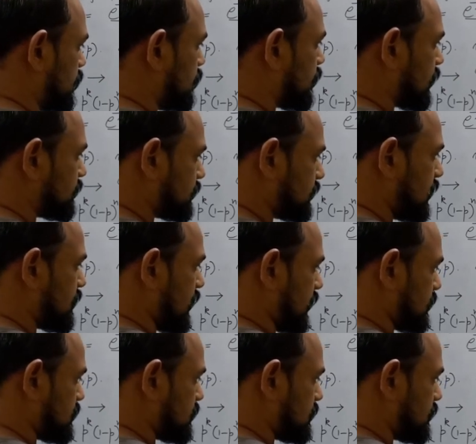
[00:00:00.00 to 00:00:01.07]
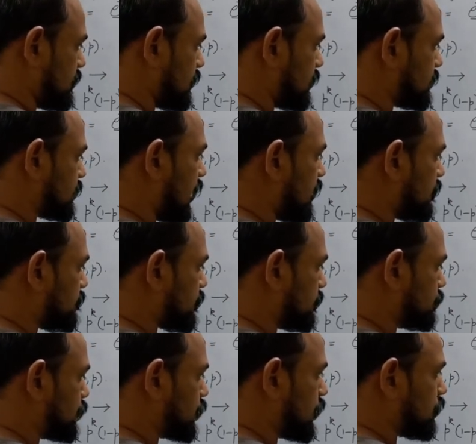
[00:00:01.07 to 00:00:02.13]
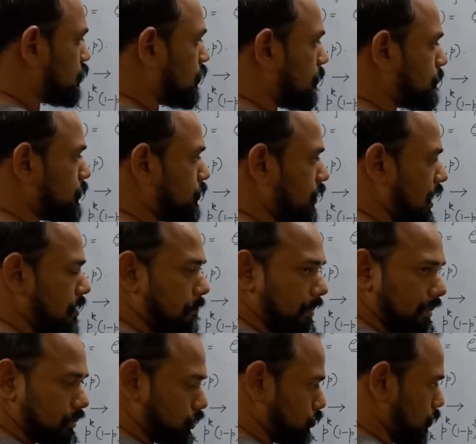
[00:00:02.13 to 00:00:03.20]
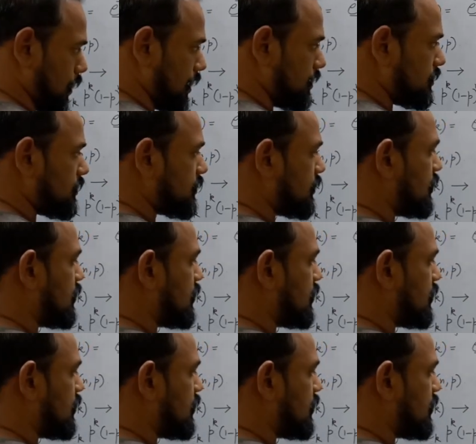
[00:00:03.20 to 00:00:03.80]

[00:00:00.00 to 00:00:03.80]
You can see that. Okay? Starting from 0 up to k minus 1.